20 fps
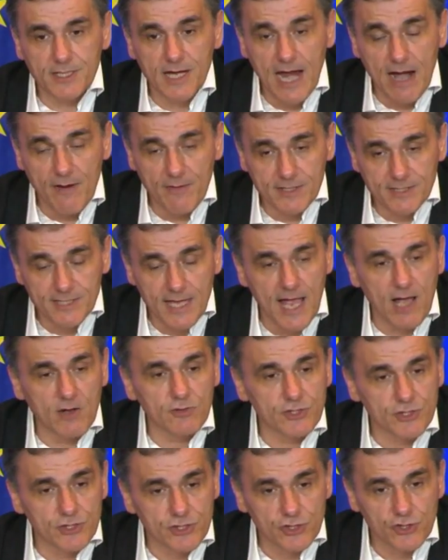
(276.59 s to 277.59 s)
carries
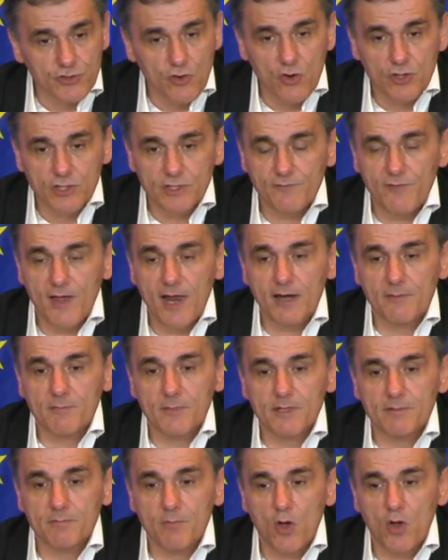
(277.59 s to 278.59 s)
out a strong
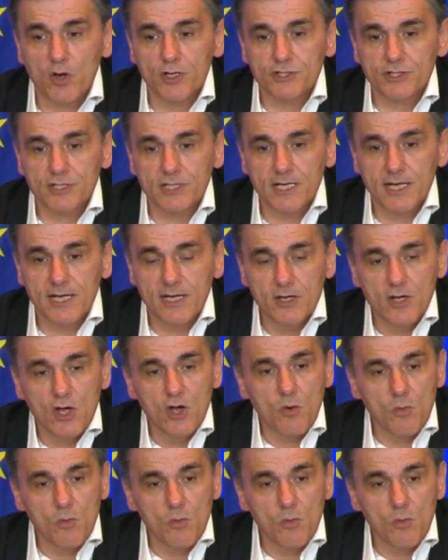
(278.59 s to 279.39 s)
development policy,